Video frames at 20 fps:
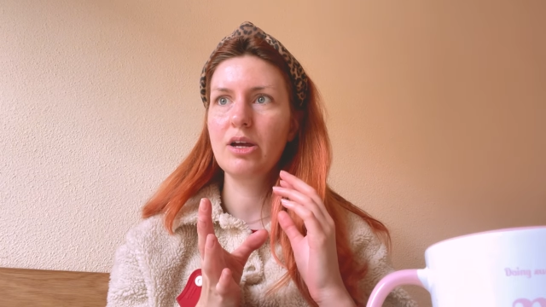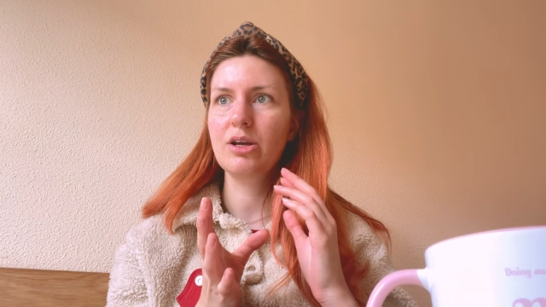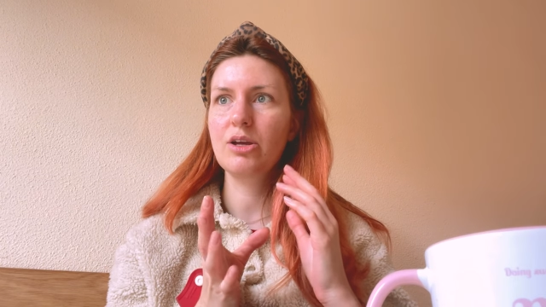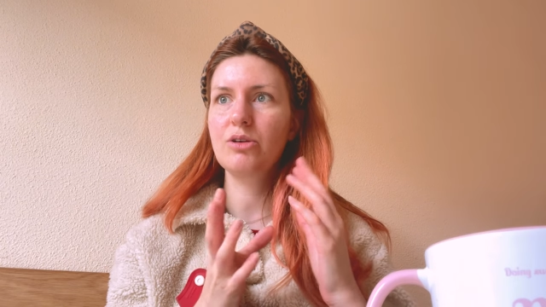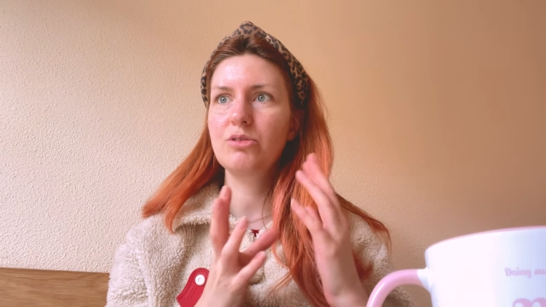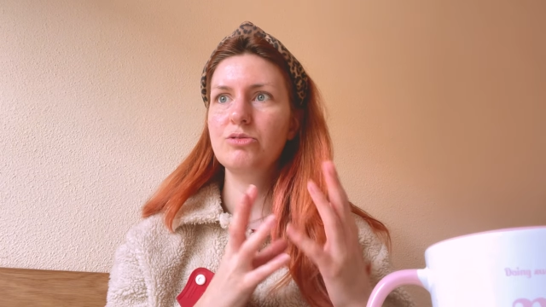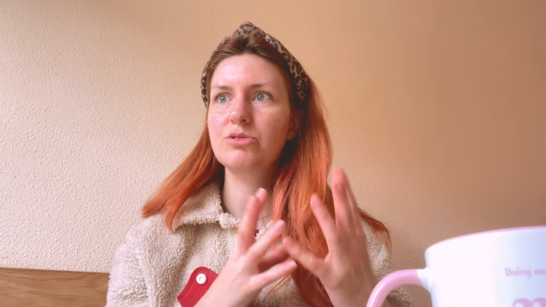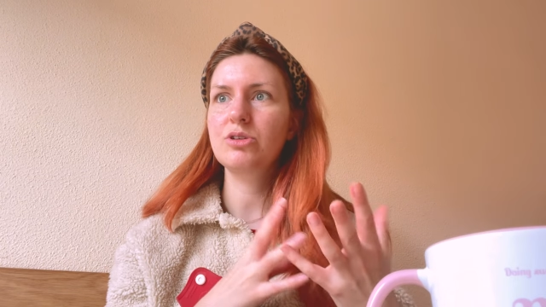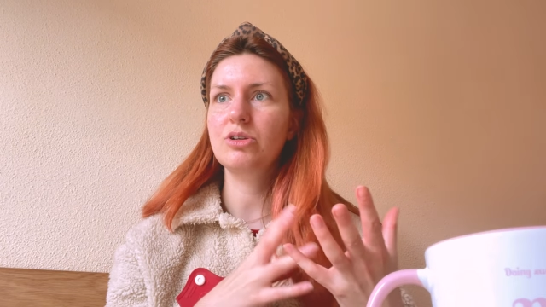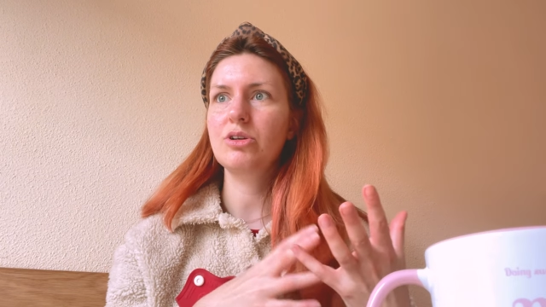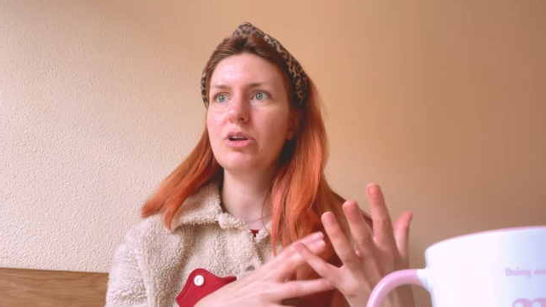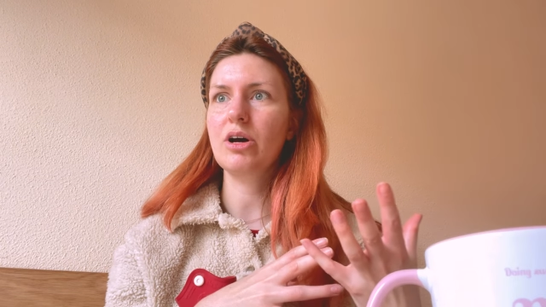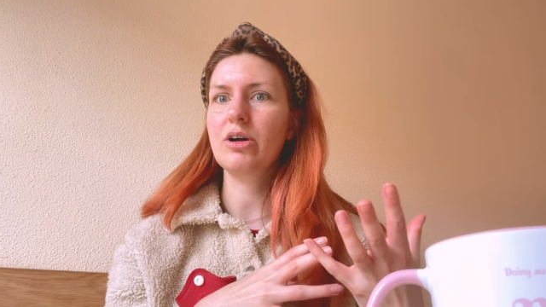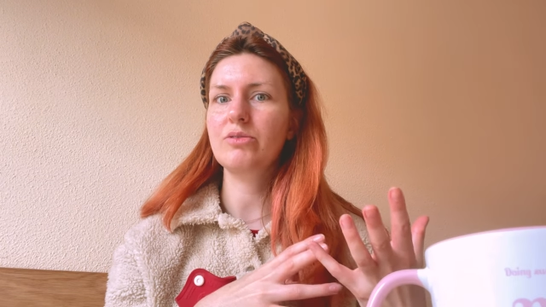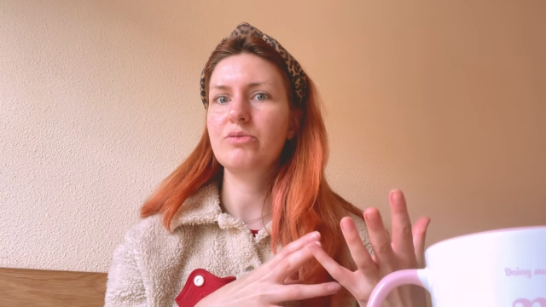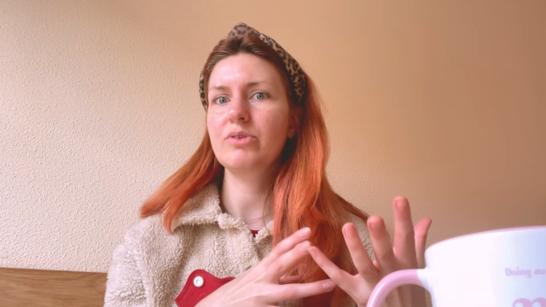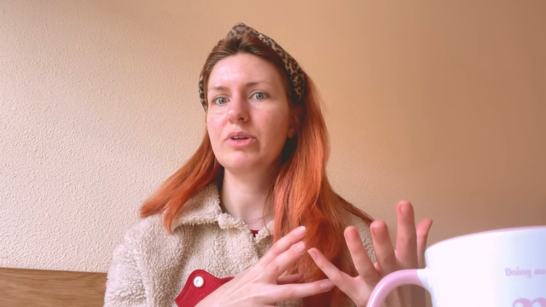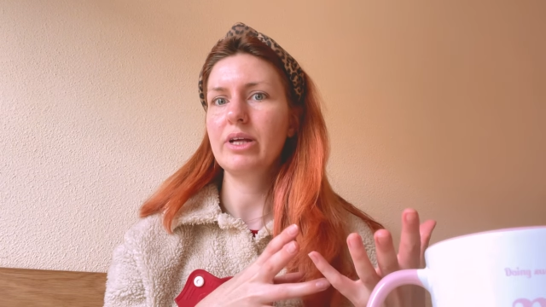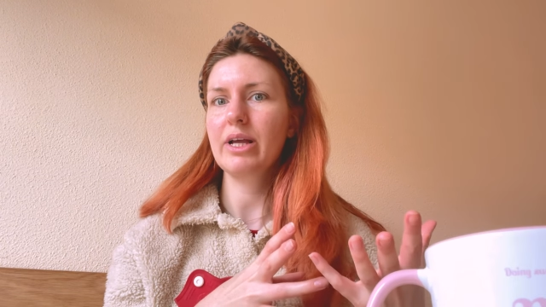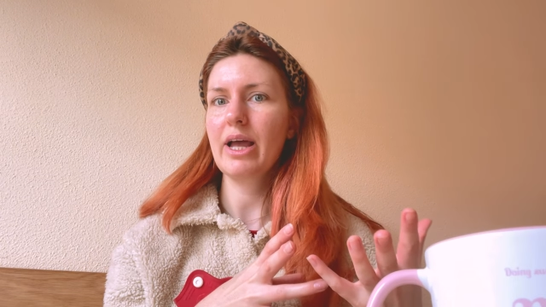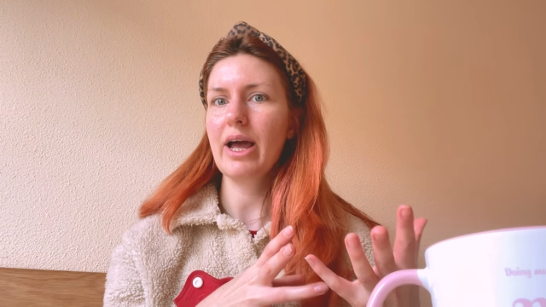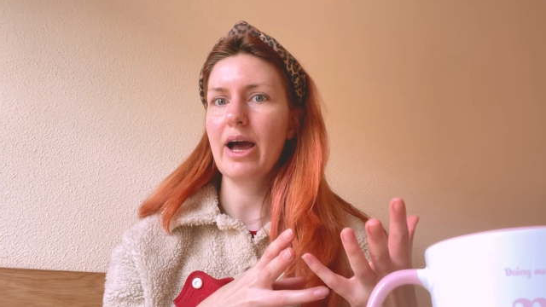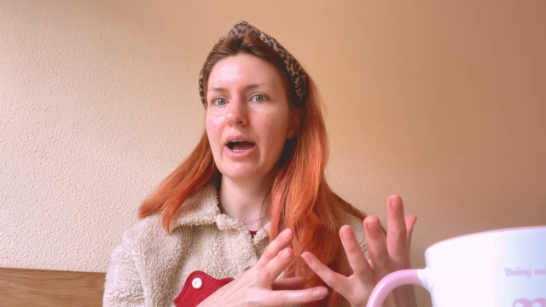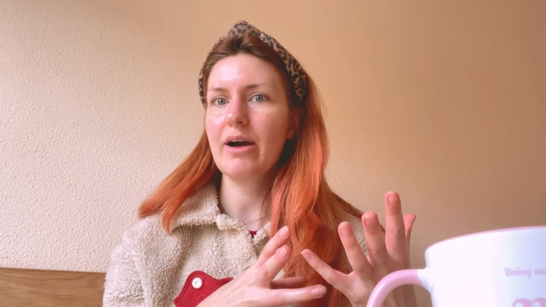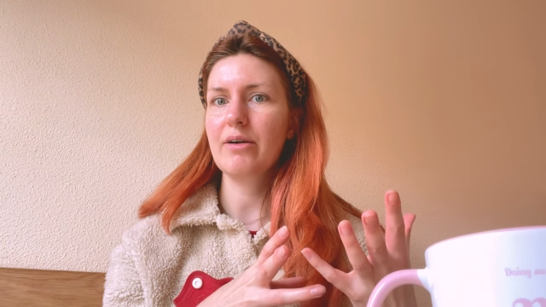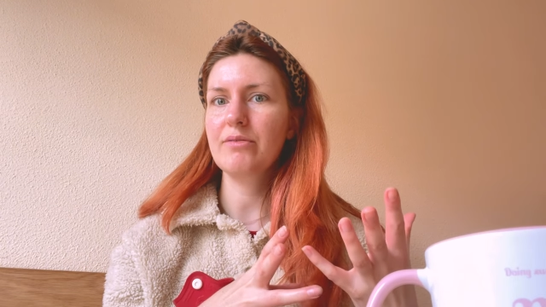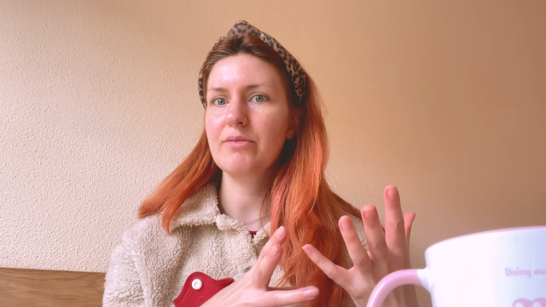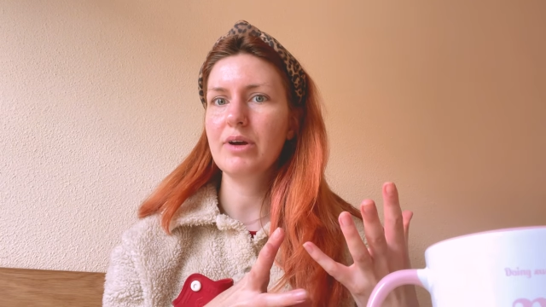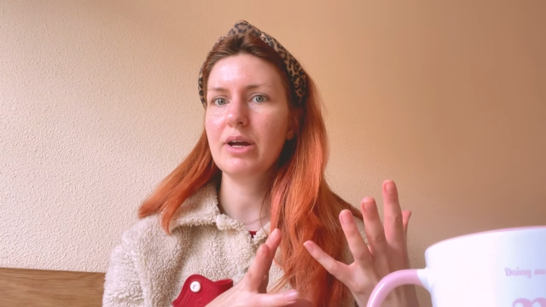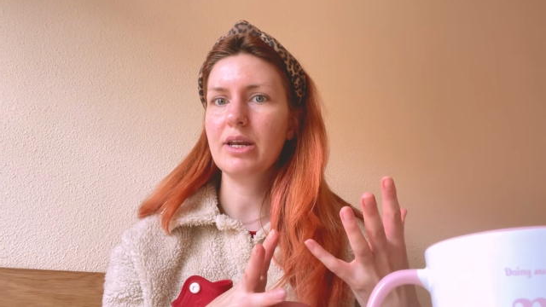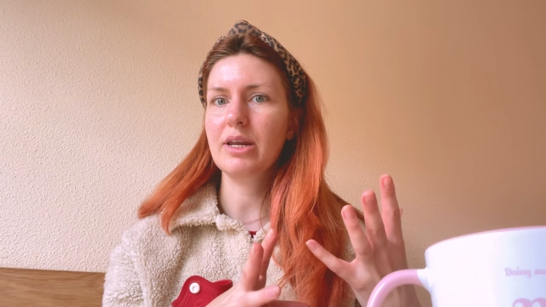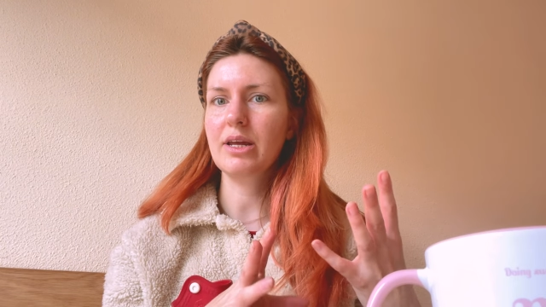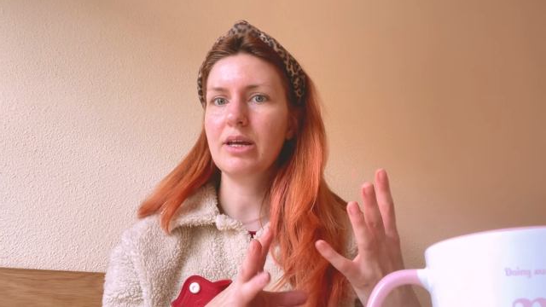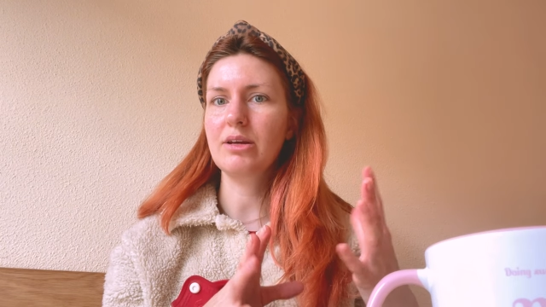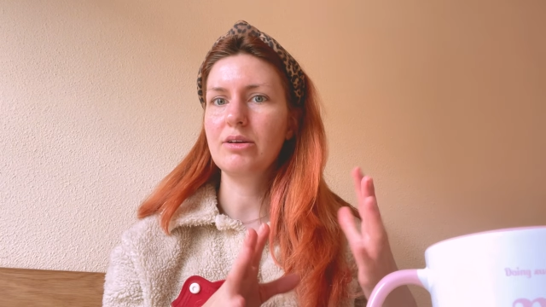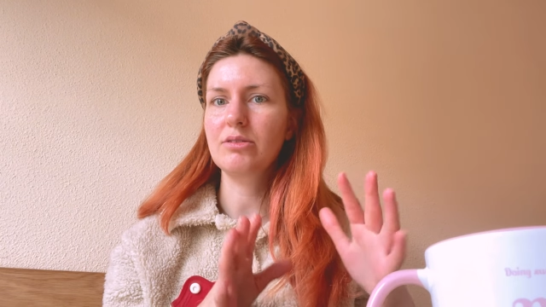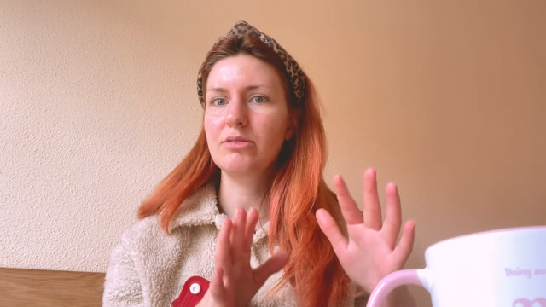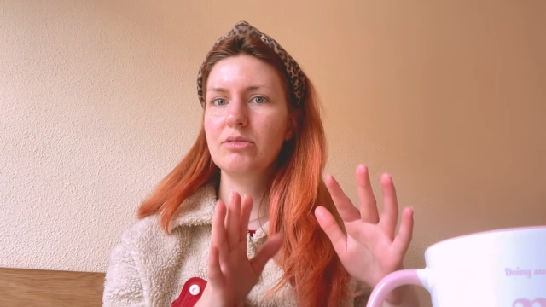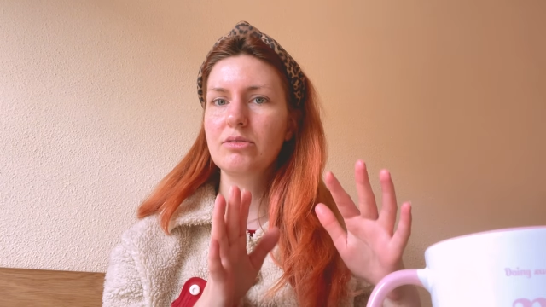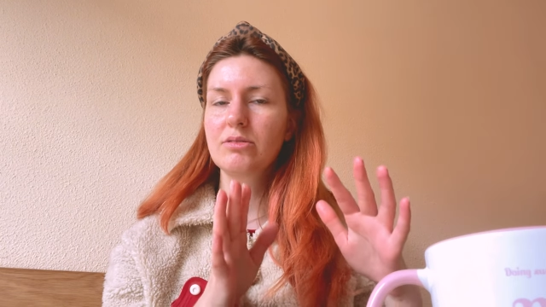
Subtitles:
used to not really have any